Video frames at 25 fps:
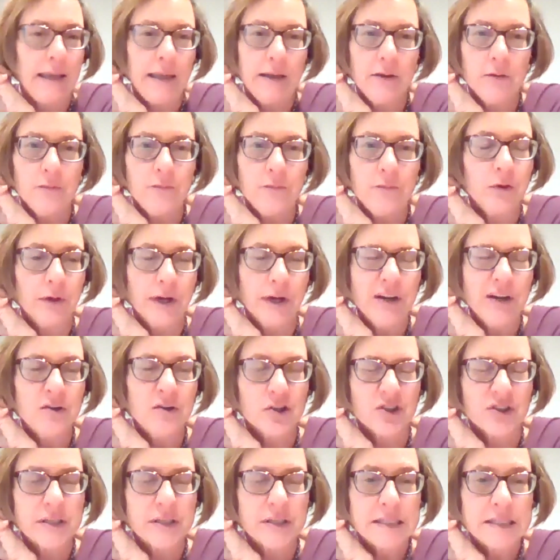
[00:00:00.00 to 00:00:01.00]
if you're
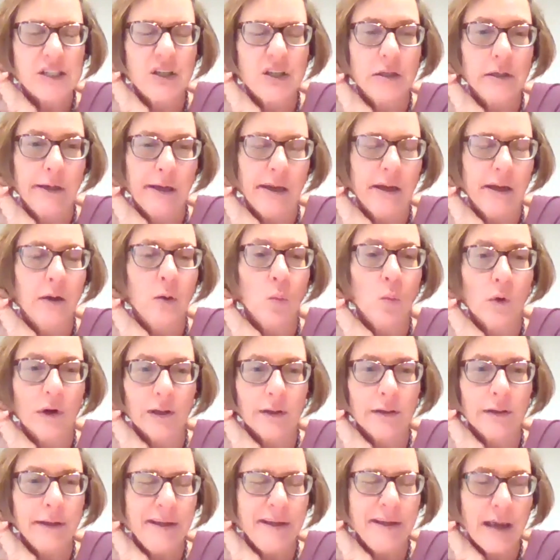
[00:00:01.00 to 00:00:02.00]
interested in what
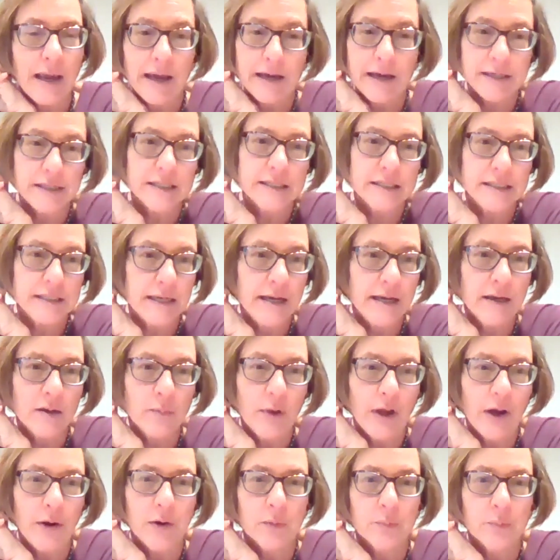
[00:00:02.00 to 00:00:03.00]
Lee had to say
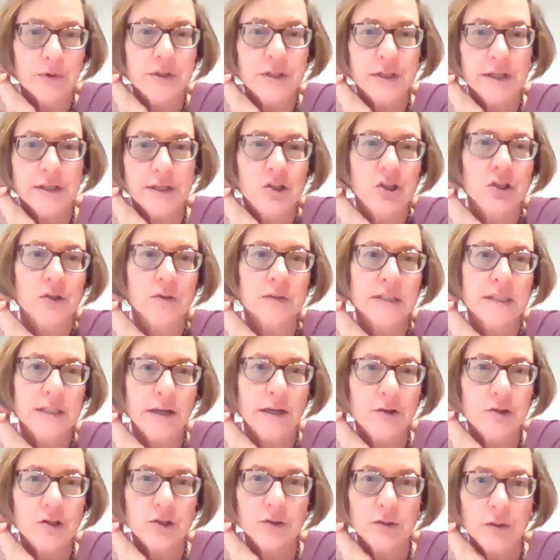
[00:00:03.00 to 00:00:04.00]
about a potential
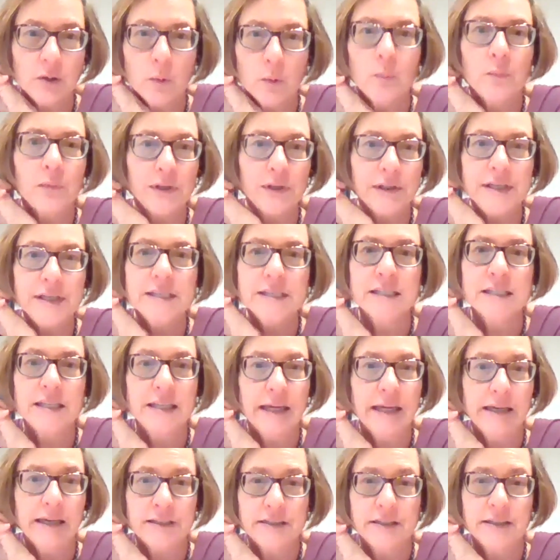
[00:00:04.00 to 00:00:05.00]
center, please
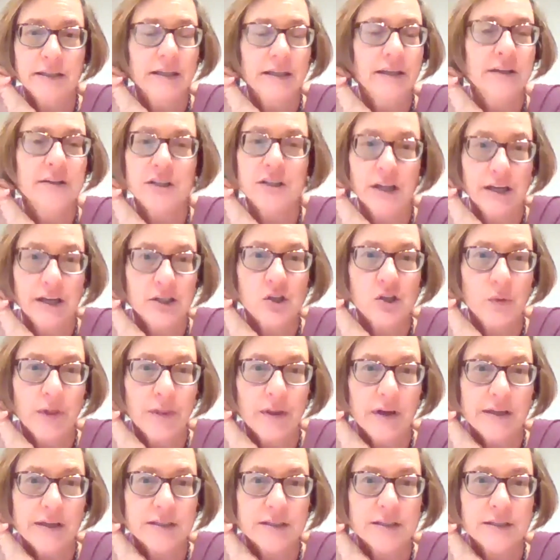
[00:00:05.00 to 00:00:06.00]
get in touch with
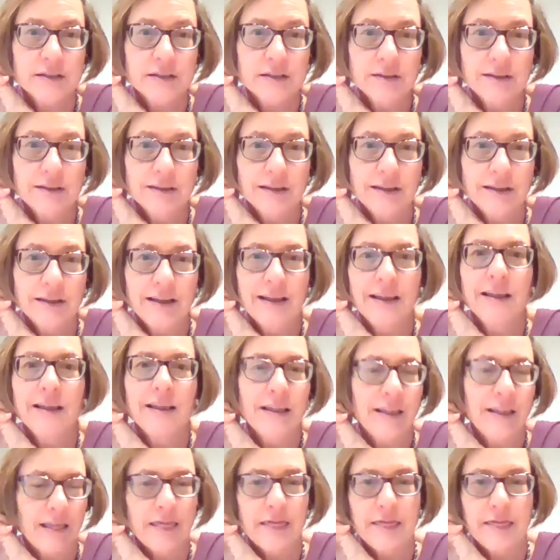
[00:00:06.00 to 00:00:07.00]
us.
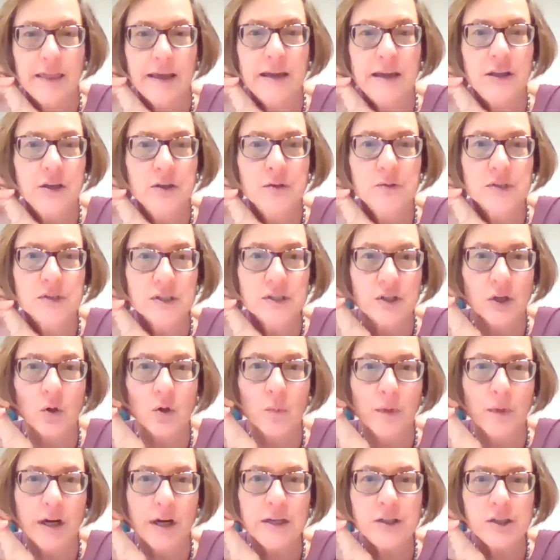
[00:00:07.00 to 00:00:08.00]
Thank you so
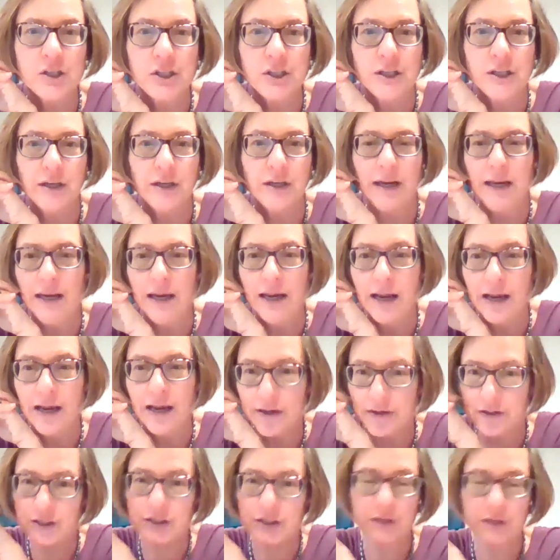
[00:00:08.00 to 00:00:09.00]
much,
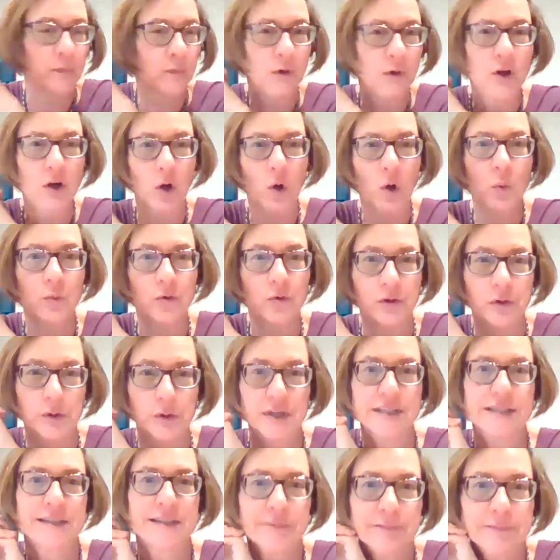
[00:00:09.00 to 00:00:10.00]
and go
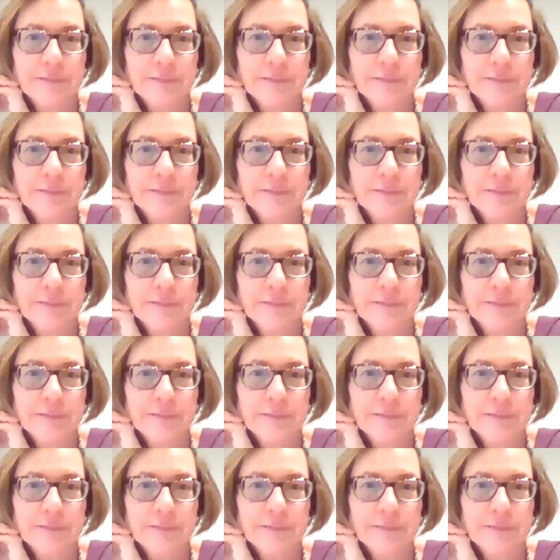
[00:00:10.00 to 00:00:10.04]
Bruins.